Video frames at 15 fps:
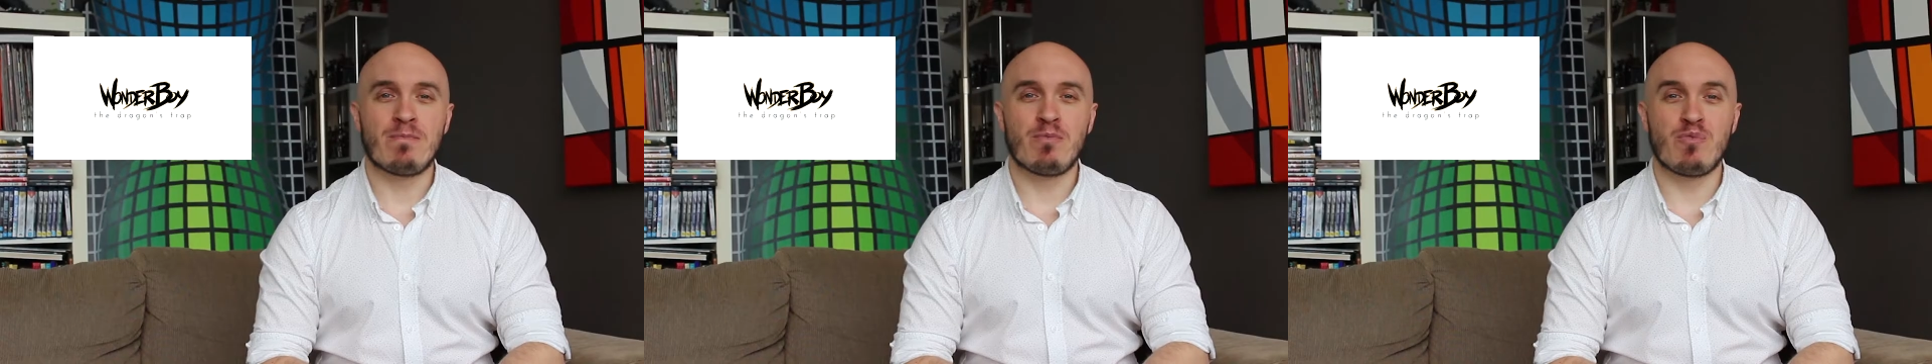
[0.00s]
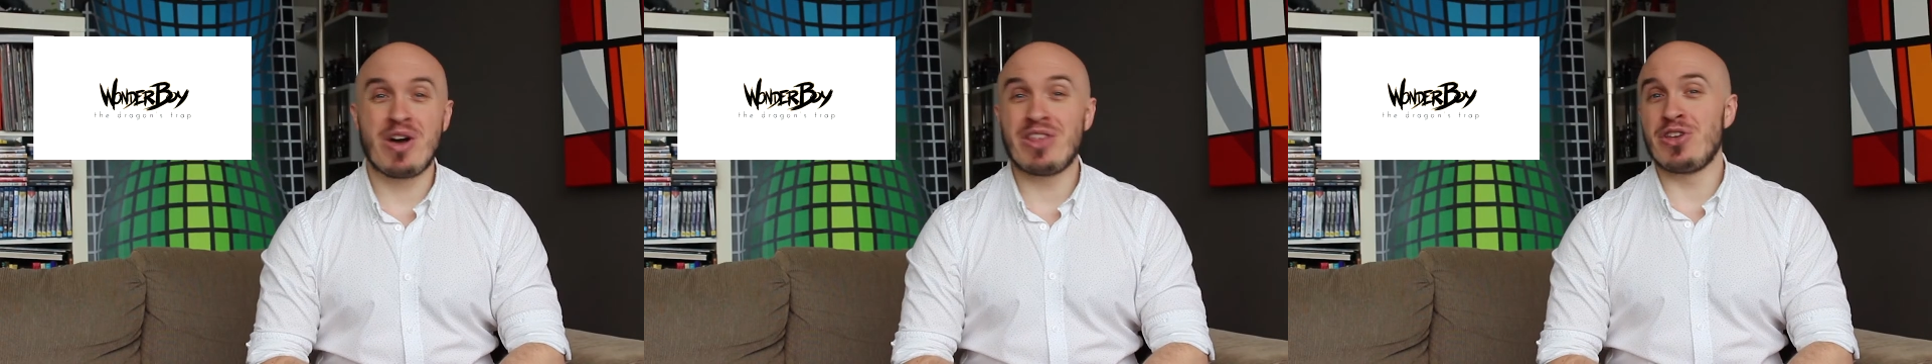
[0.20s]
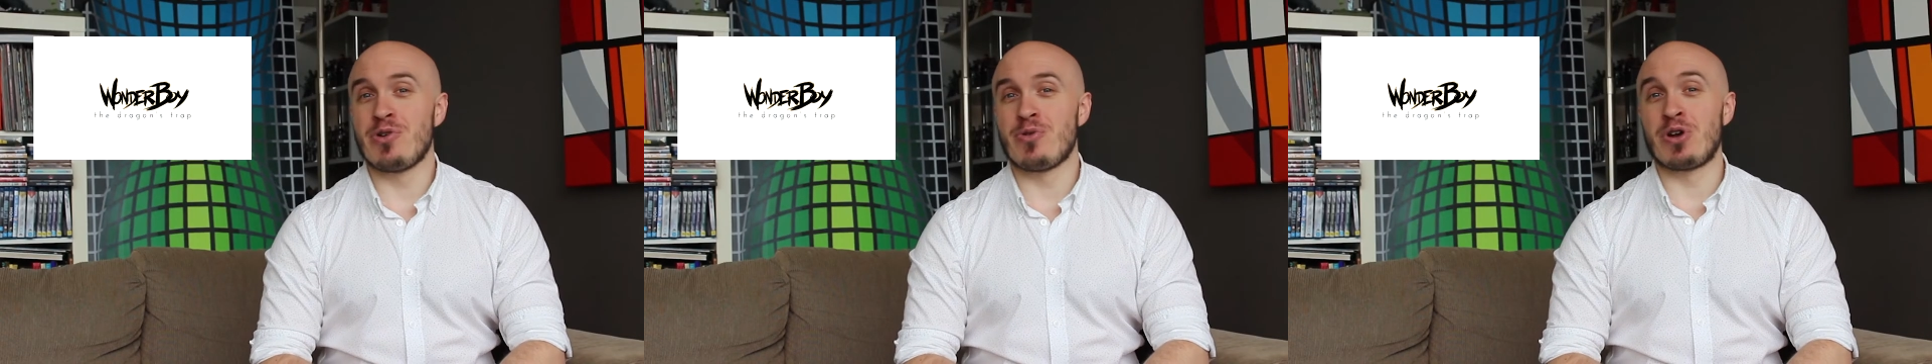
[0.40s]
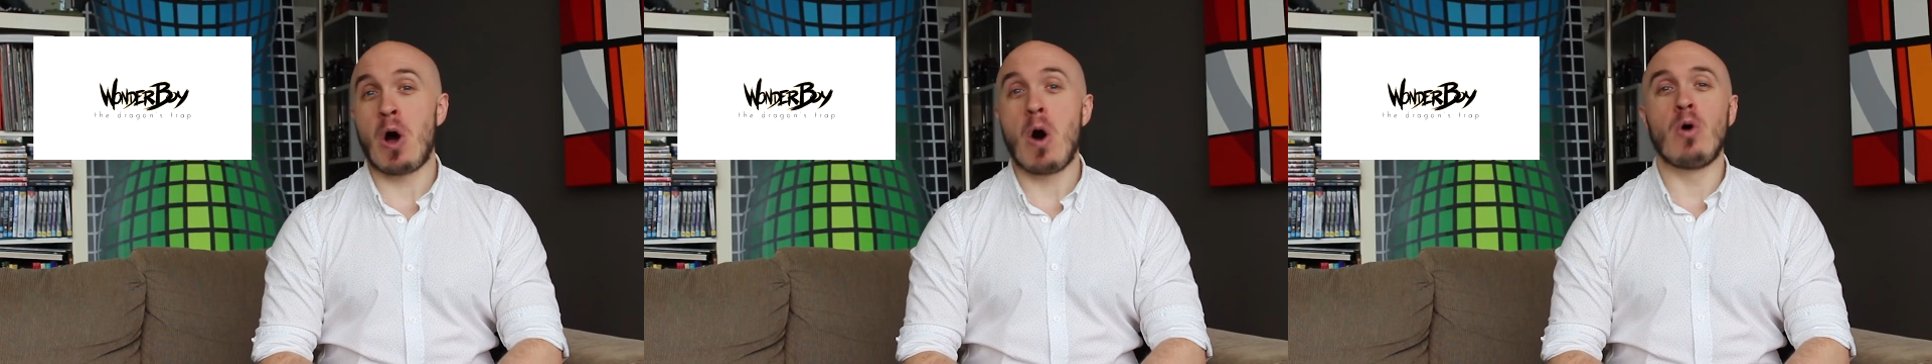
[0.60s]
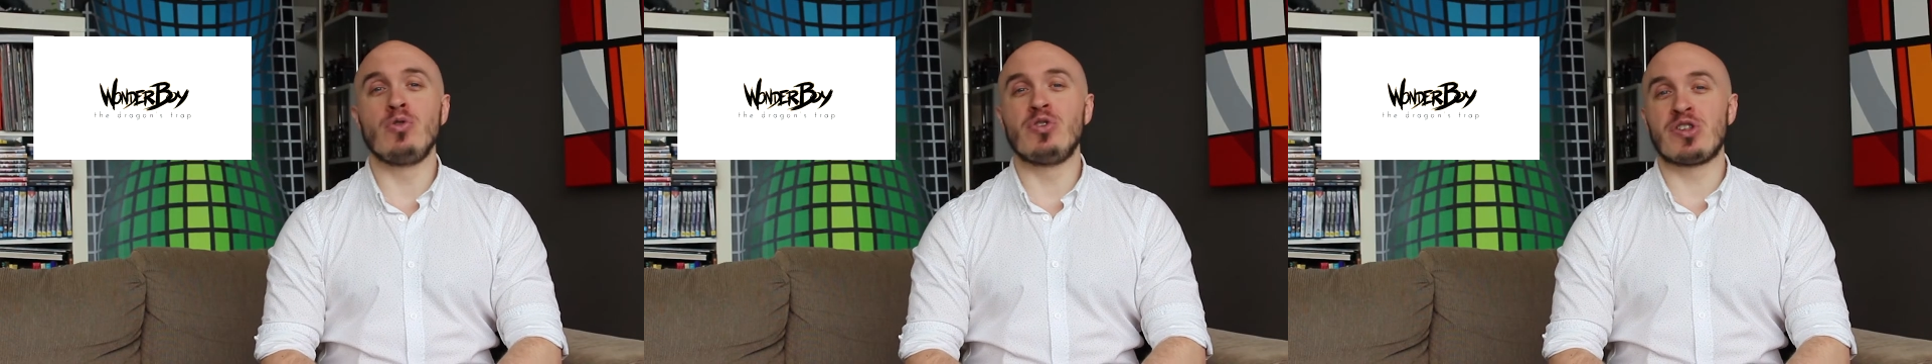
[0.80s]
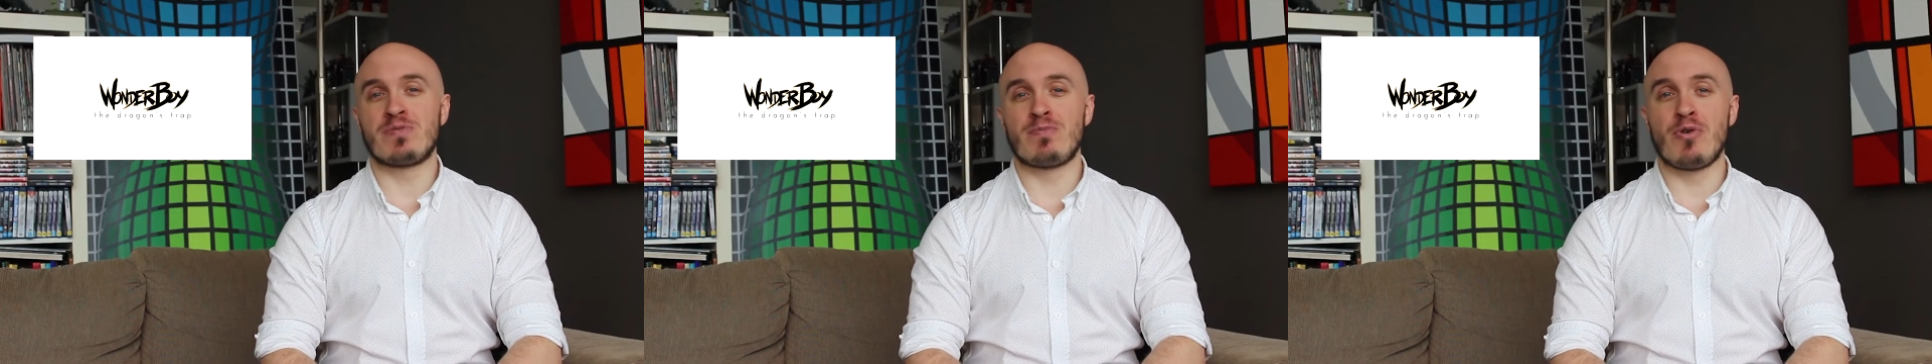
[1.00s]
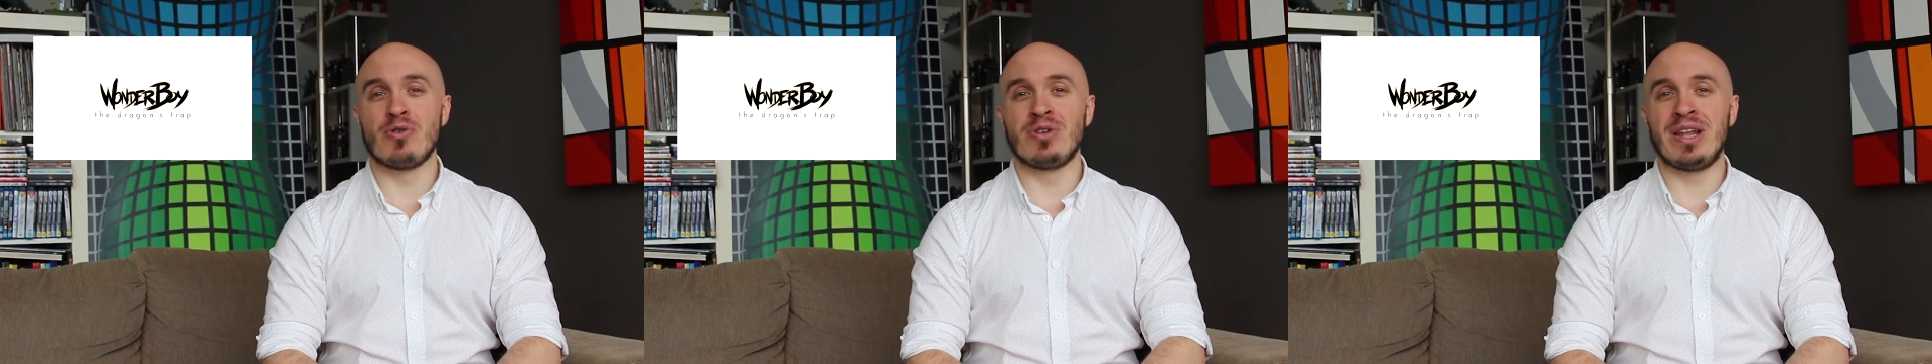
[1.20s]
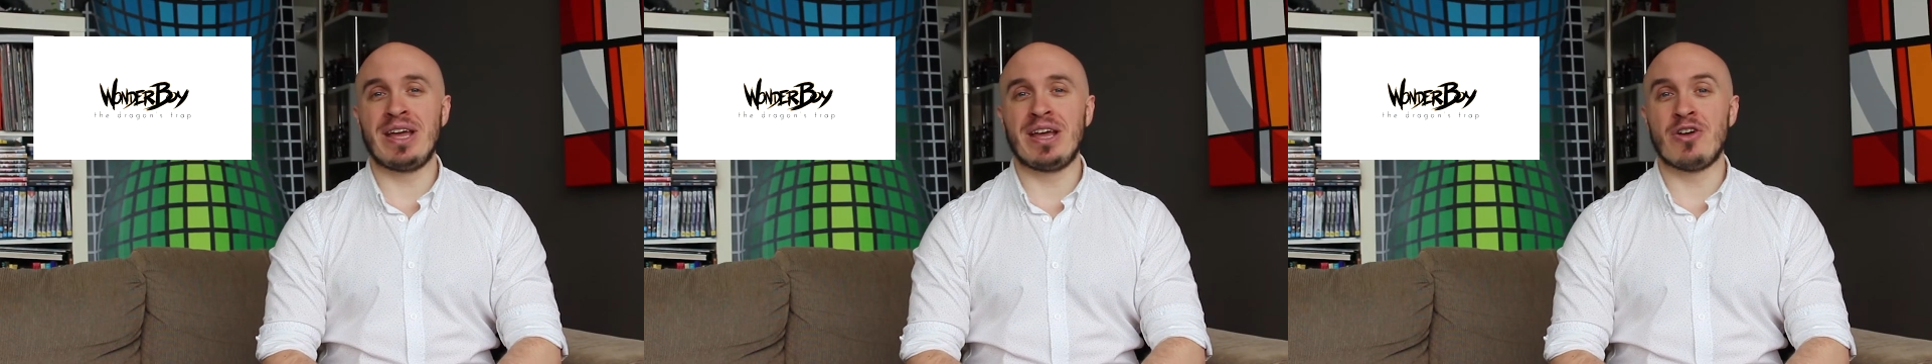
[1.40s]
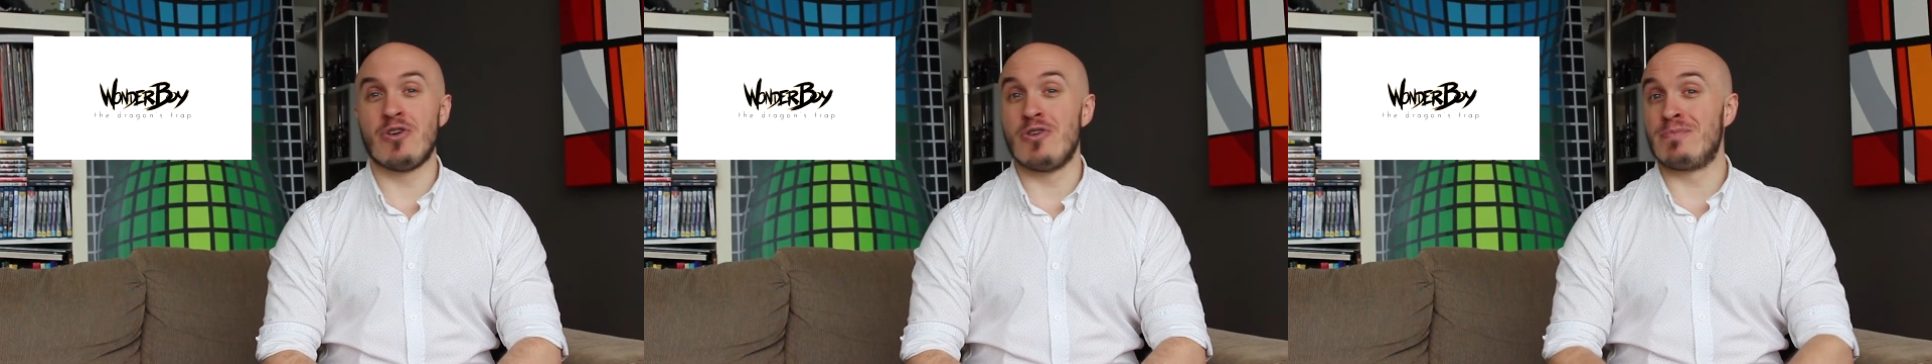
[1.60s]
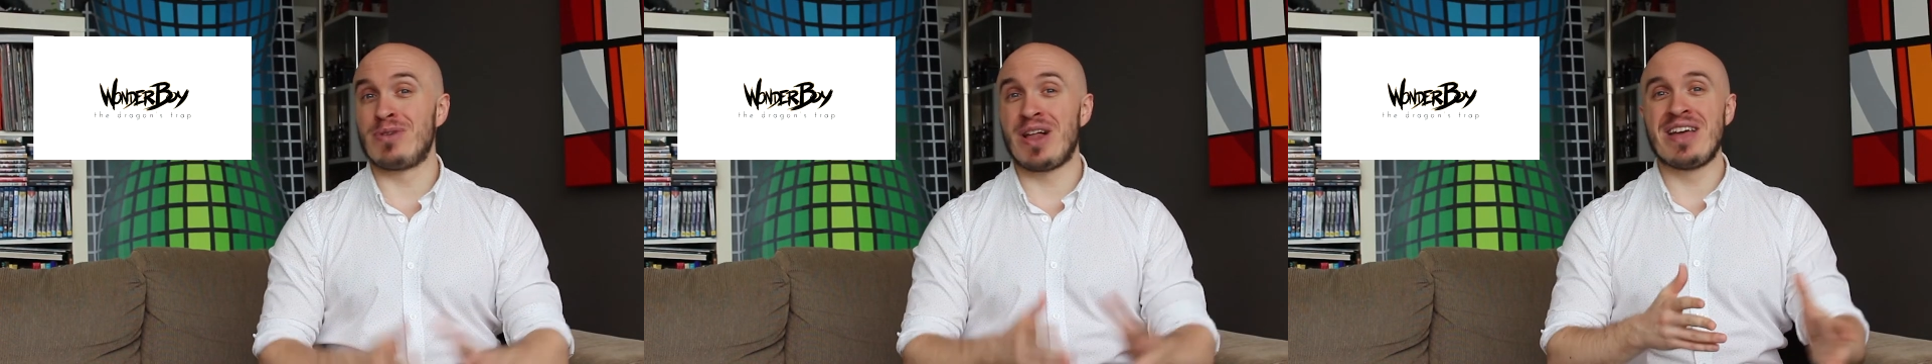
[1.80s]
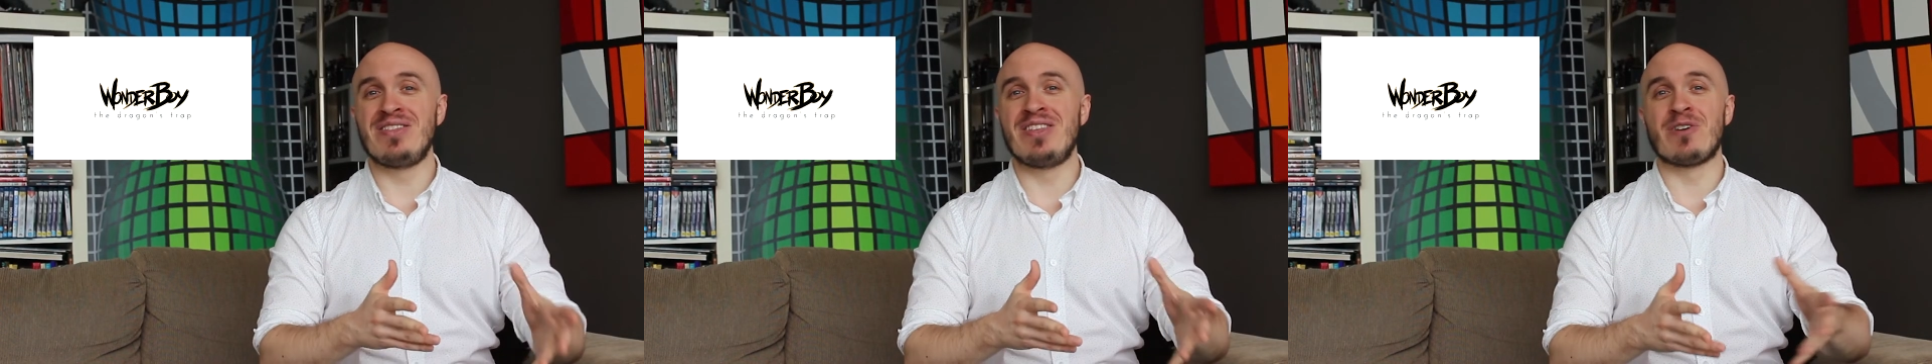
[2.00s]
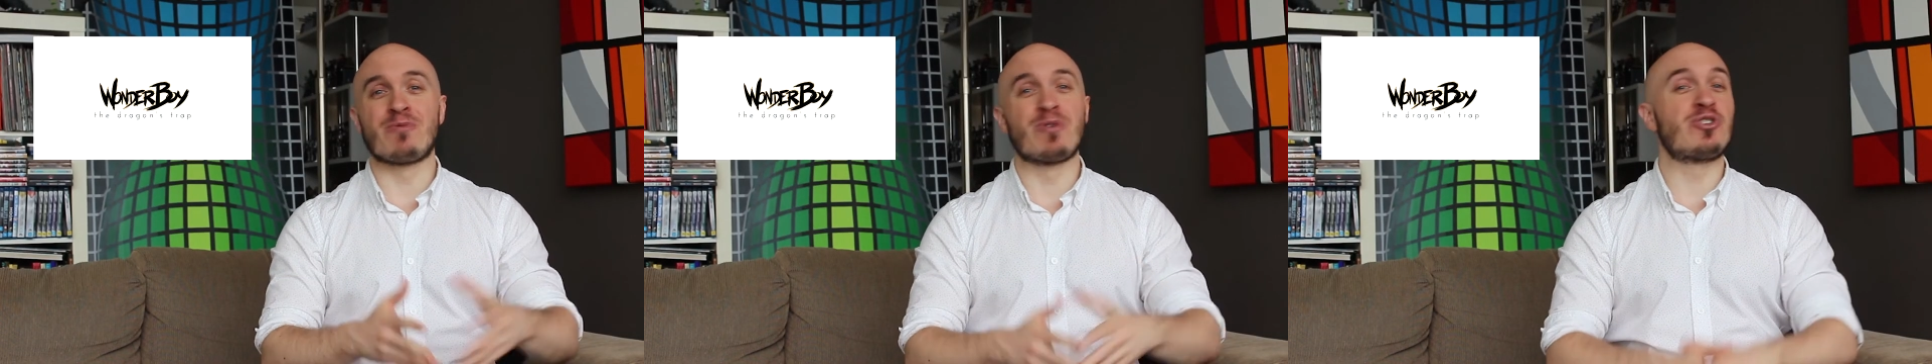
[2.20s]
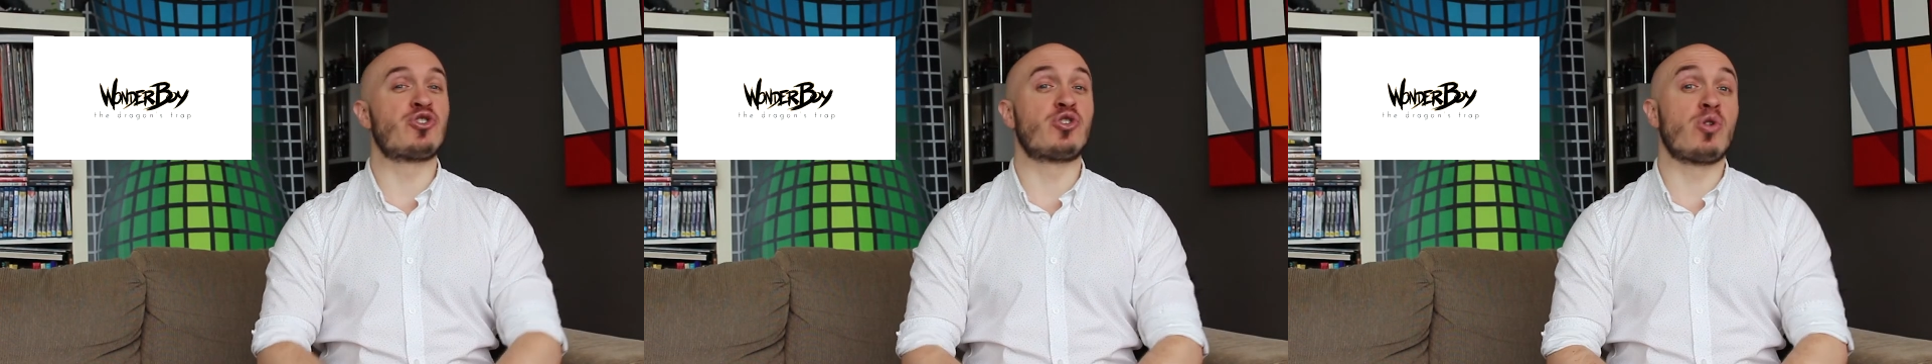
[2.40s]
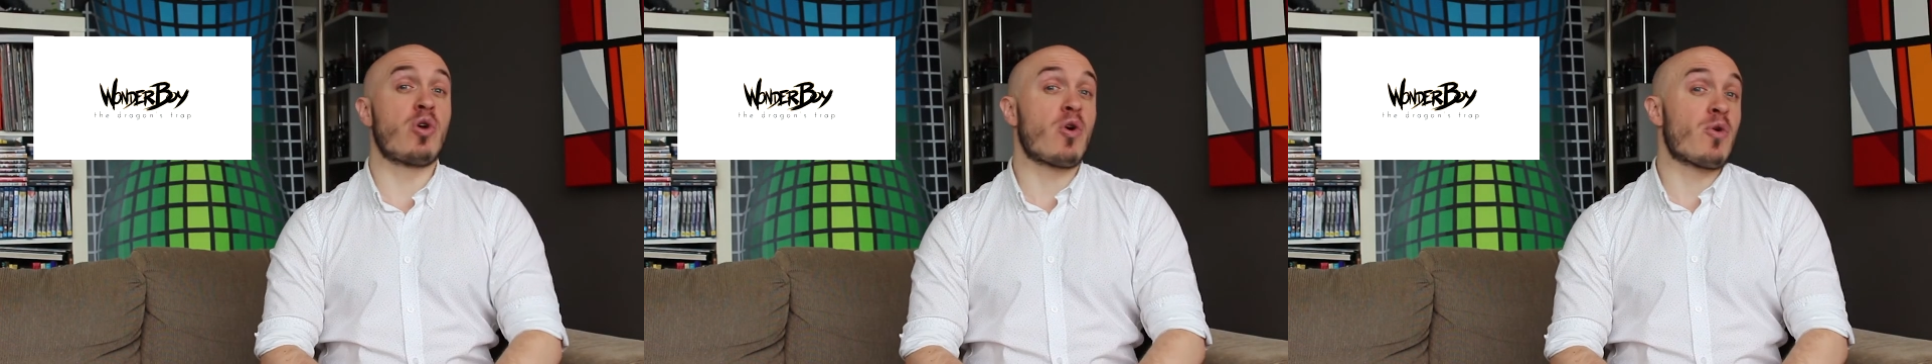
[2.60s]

Whether you're an older spawnling who played the original